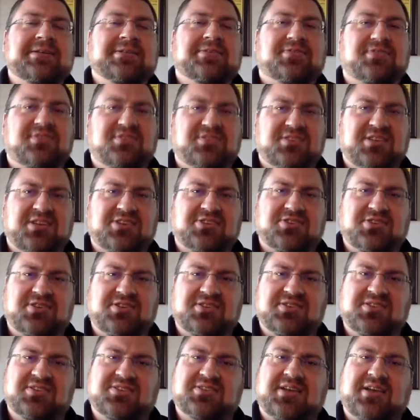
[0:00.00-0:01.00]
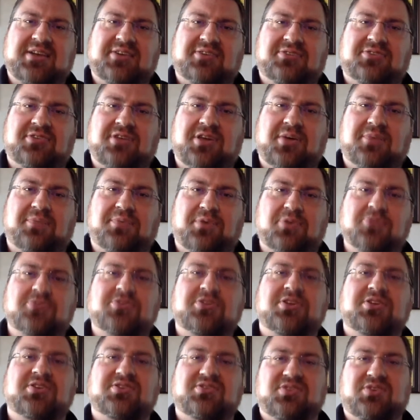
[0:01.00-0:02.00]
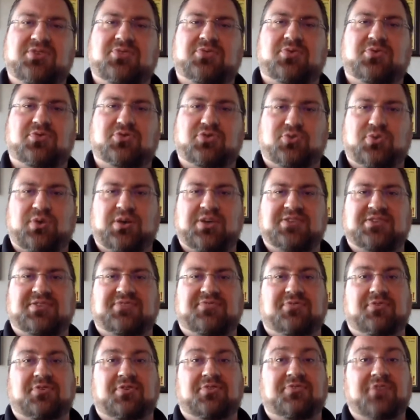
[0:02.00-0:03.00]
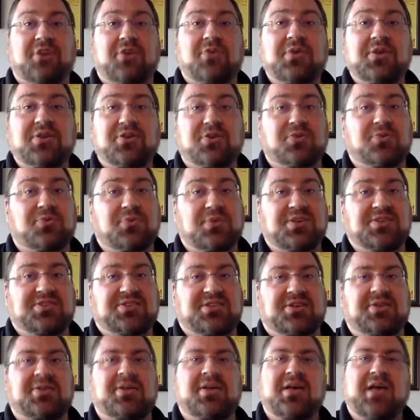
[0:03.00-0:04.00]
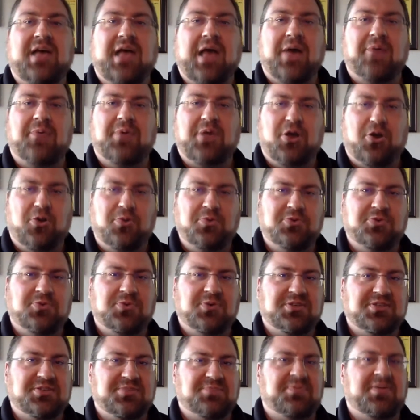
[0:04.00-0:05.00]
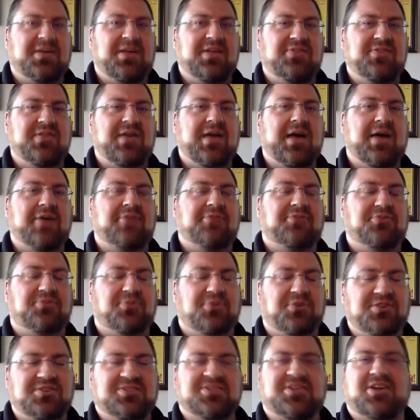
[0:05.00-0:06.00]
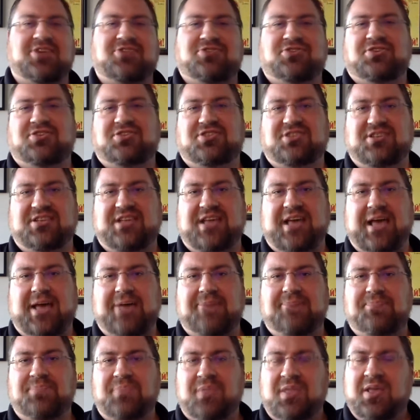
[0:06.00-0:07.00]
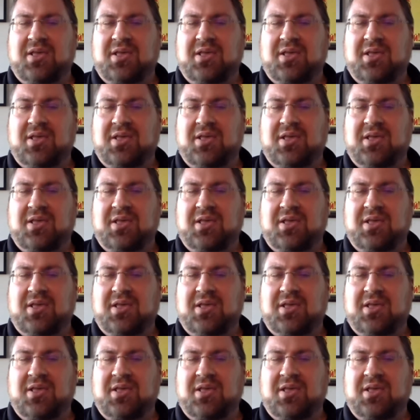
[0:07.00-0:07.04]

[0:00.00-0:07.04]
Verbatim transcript: This session is entitled Approaching Zero Trust for a Very Good Reason, and we hope to explain that through our discussion today.